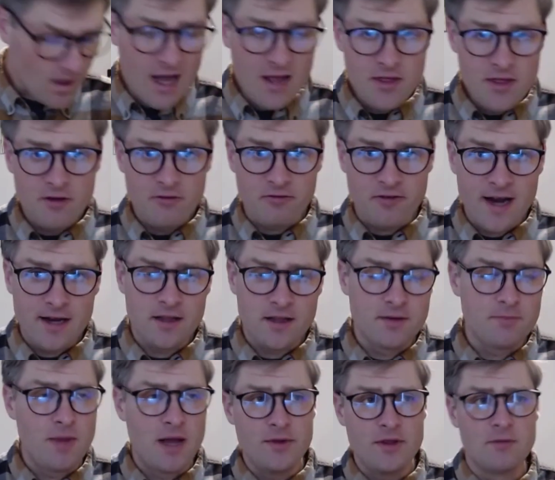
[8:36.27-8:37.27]
And then finally,
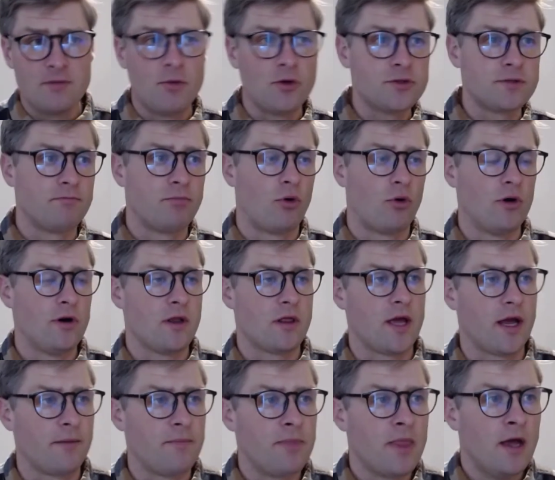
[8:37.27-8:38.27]
maybe the most important
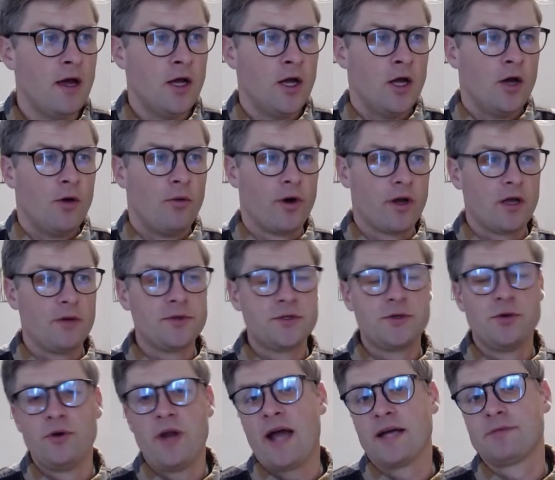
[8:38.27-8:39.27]
thing when it comes
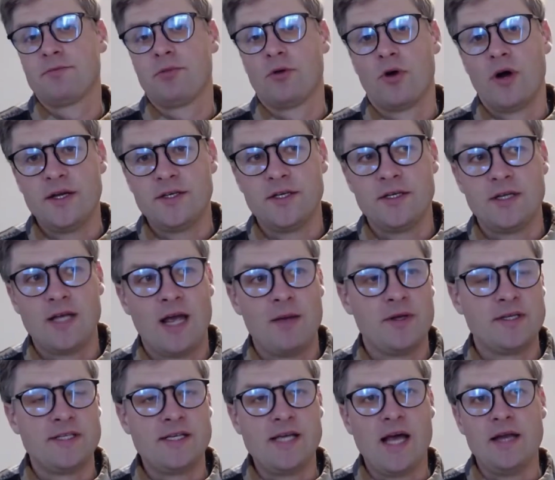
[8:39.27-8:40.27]
to an exploration game
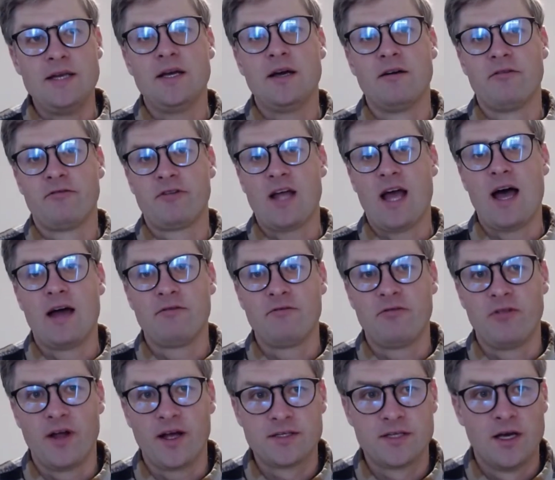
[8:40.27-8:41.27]
is the idea of
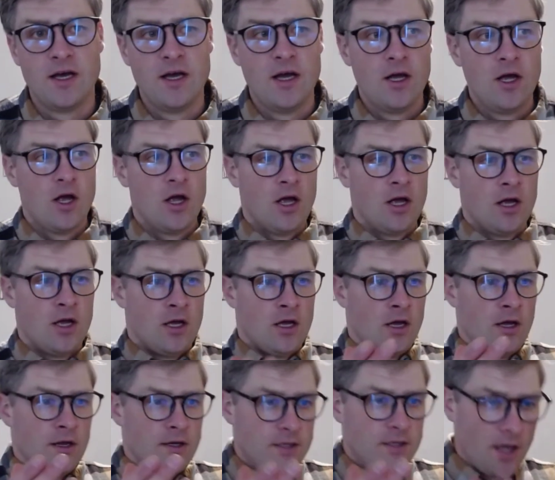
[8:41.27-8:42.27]
conflict.
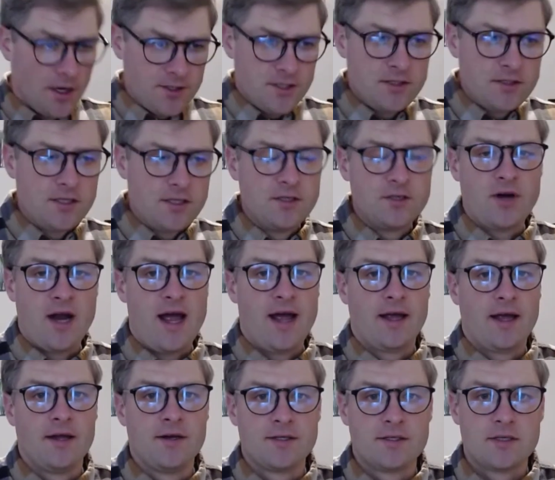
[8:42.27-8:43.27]
Dungeons and
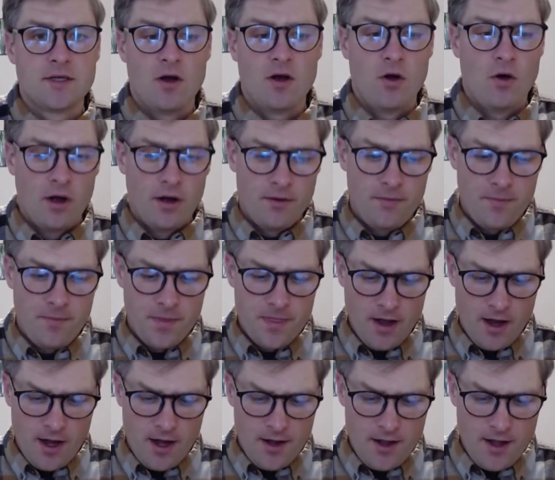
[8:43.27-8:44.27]
Dragons
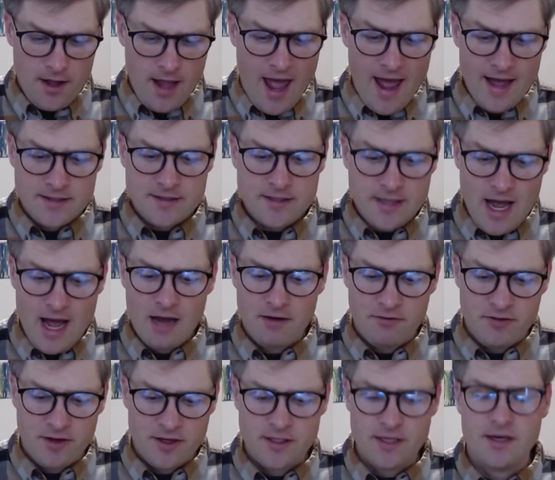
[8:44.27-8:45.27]
has
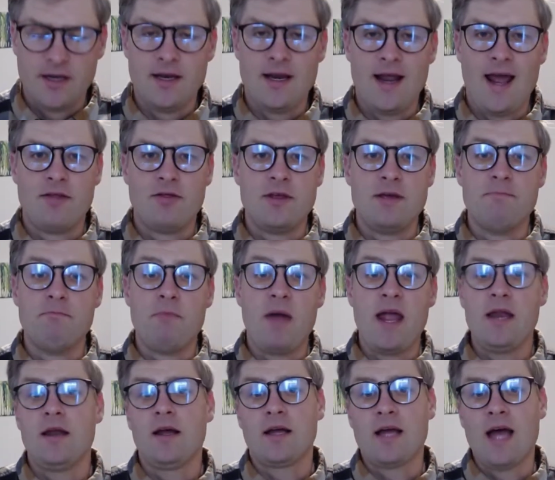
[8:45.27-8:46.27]
conflict in it, and the
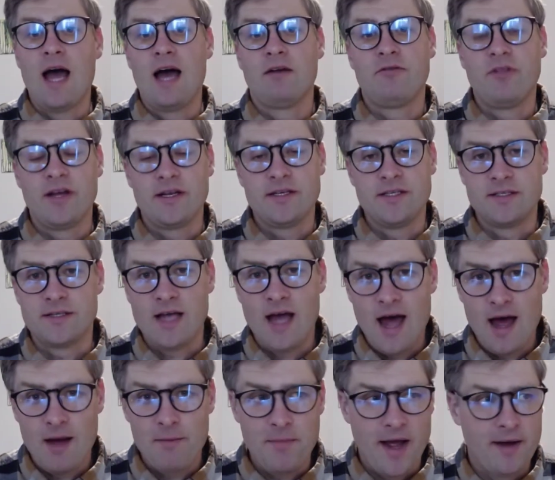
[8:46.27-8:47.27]
main conflict is
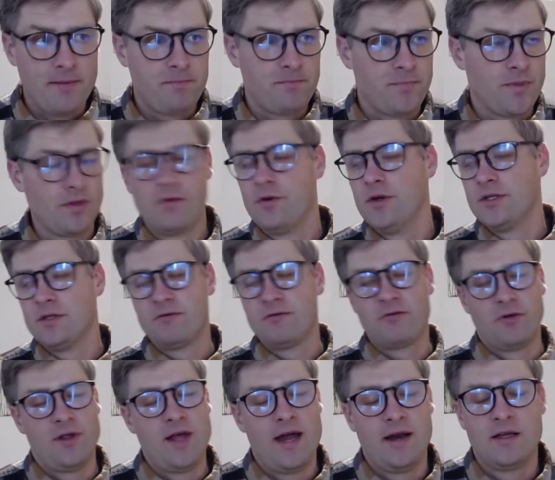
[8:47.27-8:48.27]
combat. And the reason
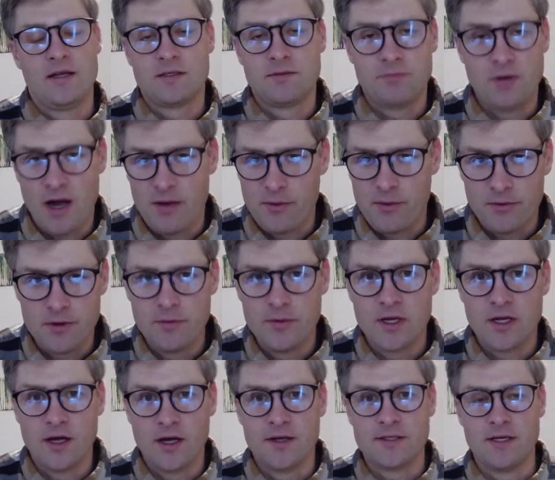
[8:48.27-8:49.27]
for that is probably
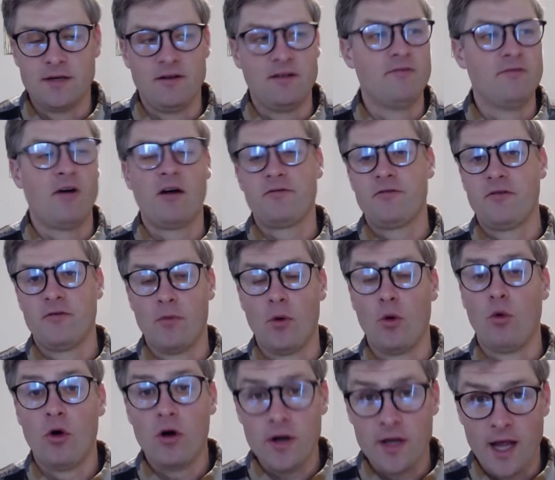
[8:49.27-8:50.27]
because it evolved from a
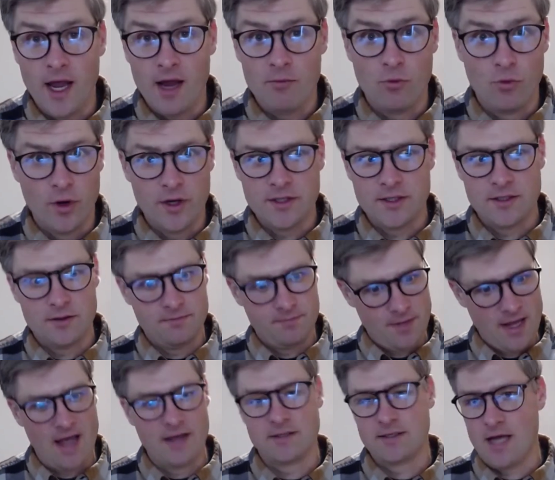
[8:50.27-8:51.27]
war game, which
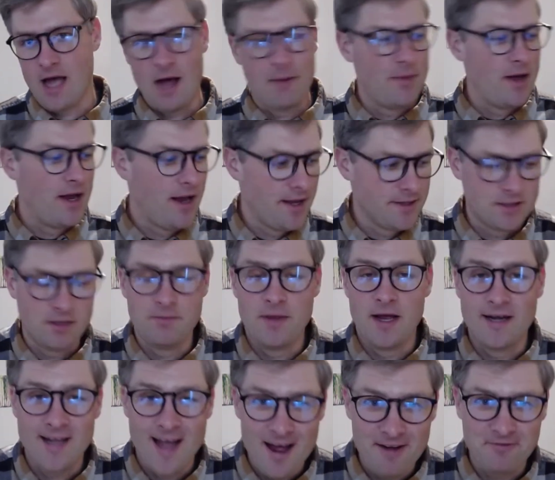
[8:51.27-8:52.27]
has combat as the
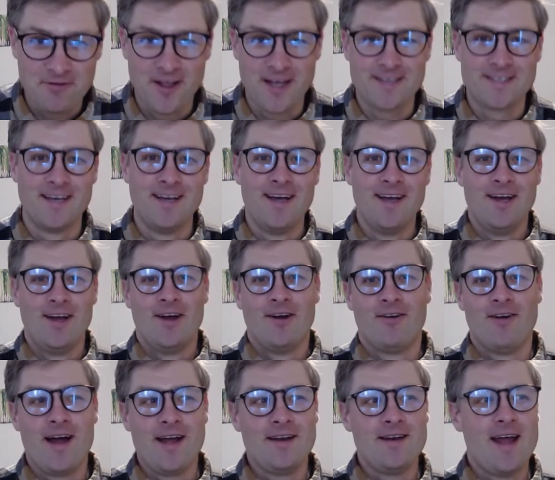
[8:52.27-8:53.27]
main conflict,
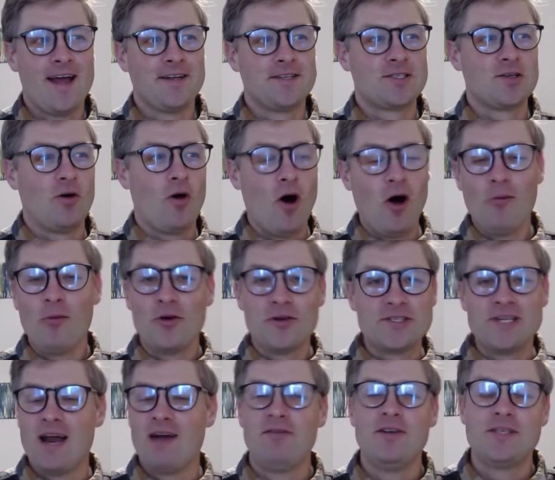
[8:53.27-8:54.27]
right? And so
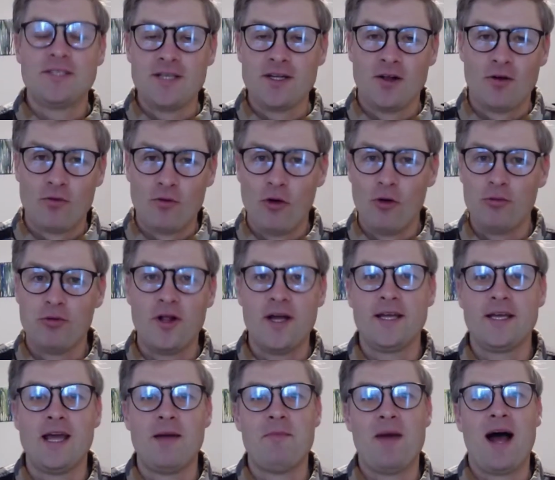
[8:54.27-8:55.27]
almost every single
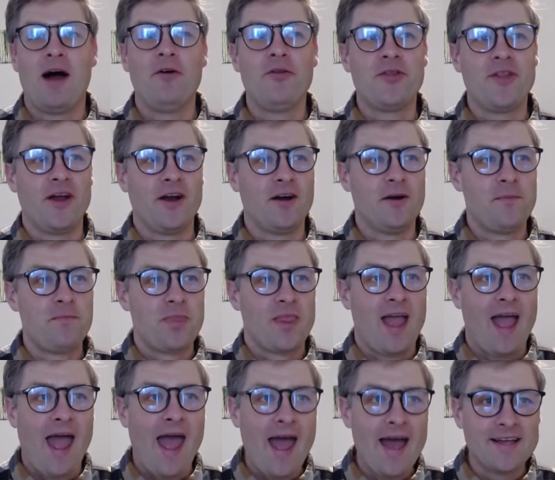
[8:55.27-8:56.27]
role-playing game out there
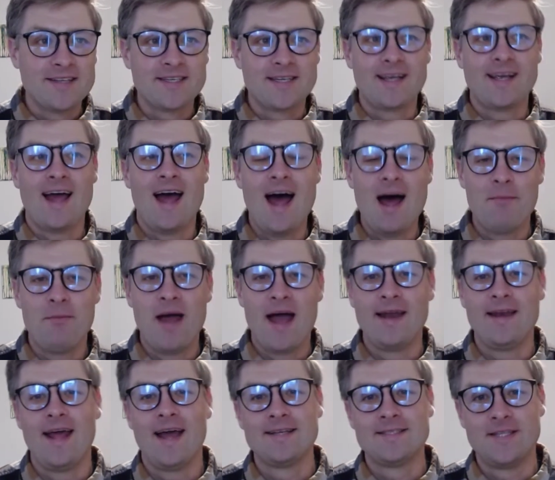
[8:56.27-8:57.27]
has
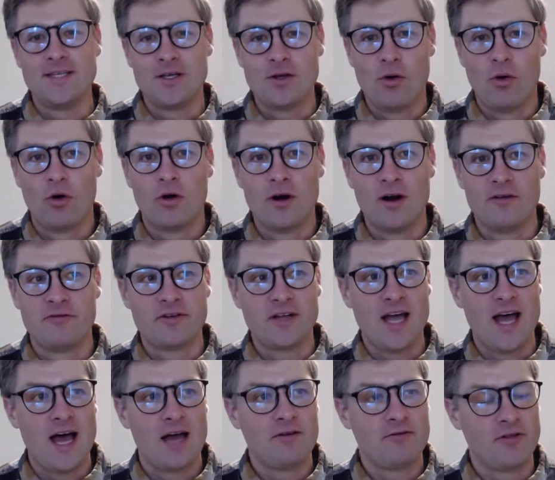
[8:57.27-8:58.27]
combat as the core of
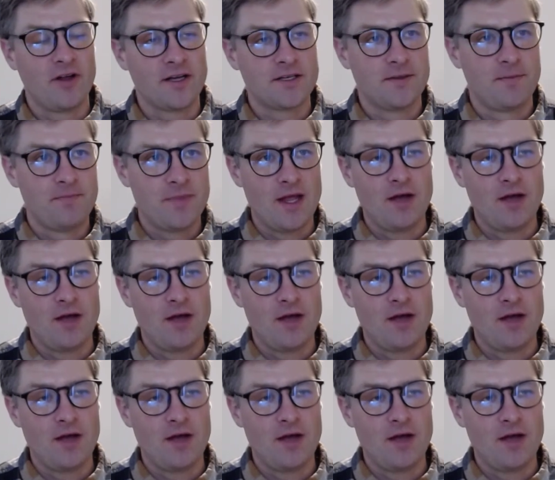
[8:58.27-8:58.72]
conflict.